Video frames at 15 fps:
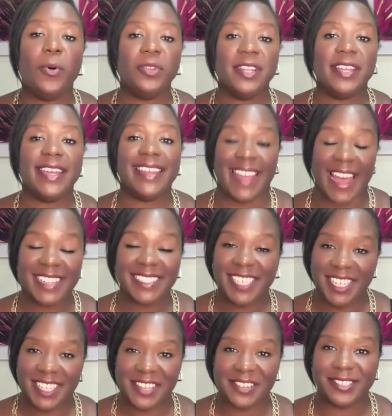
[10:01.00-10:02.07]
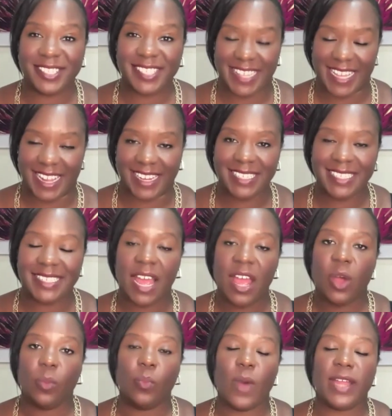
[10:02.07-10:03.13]
only get to those things
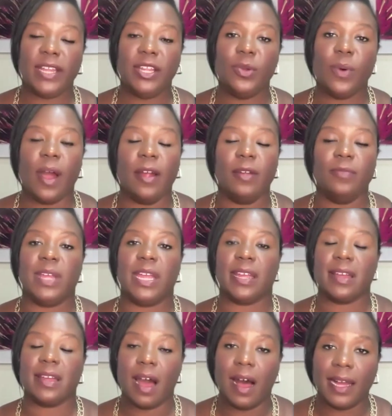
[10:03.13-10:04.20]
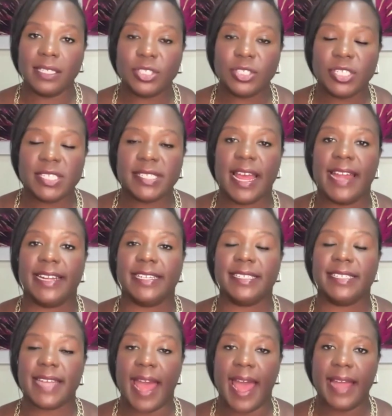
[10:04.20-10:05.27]
when you are being conscious and
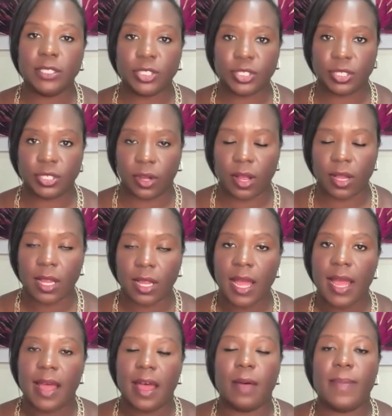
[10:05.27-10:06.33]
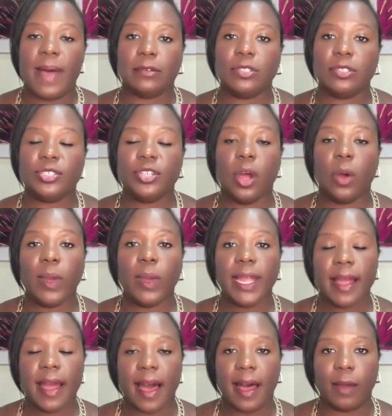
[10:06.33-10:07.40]
intentional about
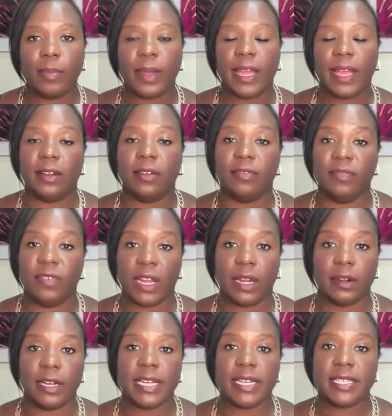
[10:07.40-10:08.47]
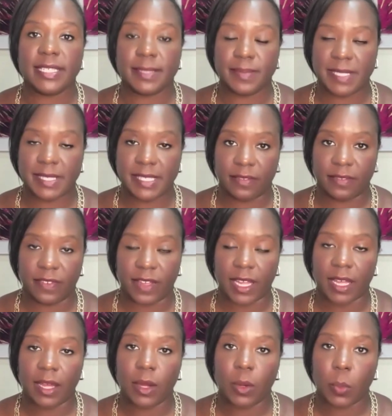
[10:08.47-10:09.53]
showing up in a very
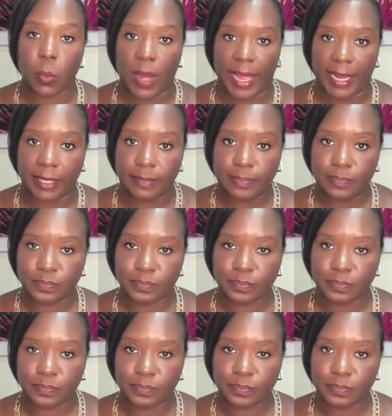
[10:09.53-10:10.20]
specific way.